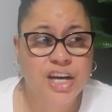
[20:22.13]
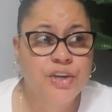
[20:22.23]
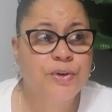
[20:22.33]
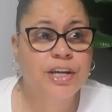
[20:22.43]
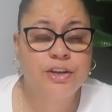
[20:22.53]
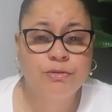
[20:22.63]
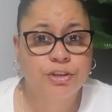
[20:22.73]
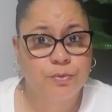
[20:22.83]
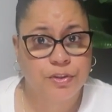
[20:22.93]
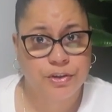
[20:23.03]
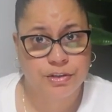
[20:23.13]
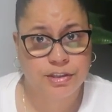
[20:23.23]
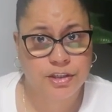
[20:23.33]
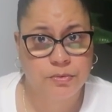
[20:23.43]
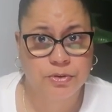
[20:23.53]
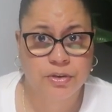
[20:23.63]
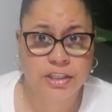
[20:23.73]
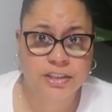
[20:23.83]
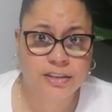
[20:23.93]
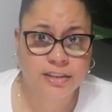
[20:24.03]
You can use it with your team. So
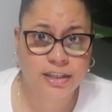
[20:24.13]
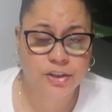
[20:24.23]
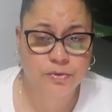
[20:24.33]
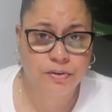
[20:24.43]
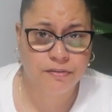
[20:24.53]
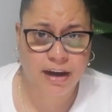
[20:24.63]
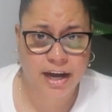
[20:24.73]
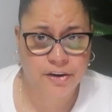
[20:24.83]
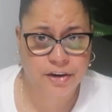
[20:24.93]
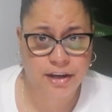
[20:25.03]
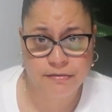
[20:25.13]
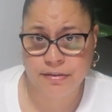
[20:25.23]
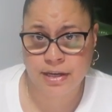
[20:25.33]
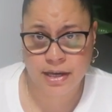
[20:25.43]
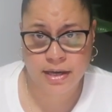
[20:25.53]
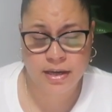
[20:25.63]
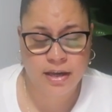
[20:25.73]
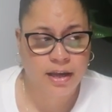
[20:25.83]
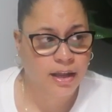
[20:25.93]
let's just say you have hired a VA